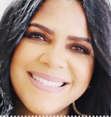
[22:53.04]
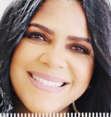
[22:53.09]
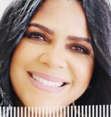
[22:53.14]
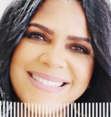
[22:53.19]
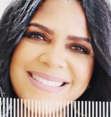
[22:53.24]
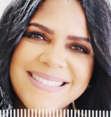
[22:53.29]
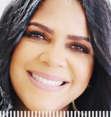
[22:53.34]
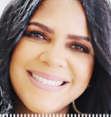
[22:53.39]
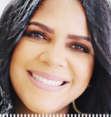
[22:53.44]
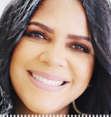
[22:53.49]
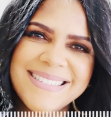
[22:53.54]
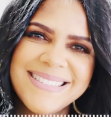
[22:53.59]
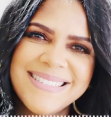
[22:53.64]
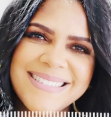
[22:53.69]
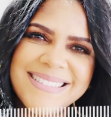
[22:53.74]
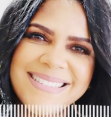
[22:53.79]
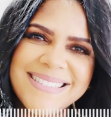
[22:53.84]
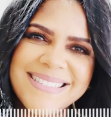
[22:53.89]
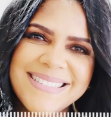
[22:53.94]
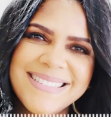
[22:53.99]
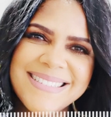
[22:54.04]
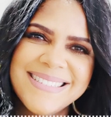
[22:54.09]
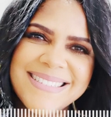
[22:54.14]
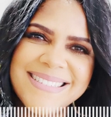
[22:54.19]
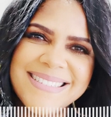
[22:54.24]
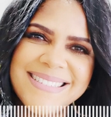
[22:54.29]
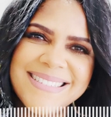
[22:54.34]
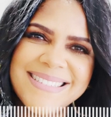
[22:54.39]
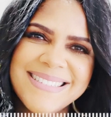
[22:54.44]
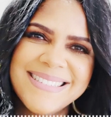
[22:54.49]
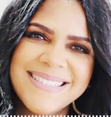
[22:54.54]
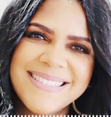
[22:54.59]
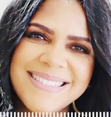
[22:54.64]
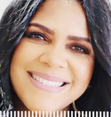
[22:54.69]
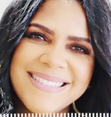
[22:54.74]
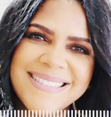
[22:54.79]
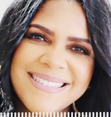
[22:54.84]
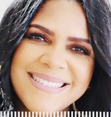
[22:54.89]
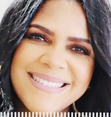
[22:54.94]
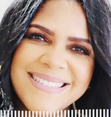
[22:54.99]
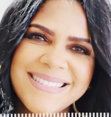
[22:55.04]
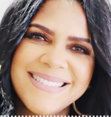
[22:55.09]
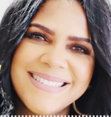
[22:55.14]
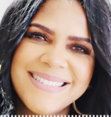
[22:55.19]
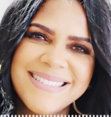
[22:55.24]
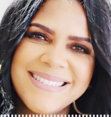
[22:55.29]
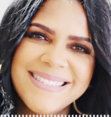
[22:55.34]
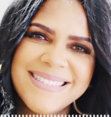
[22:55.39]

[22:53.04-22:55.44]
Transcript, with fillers: much is required right so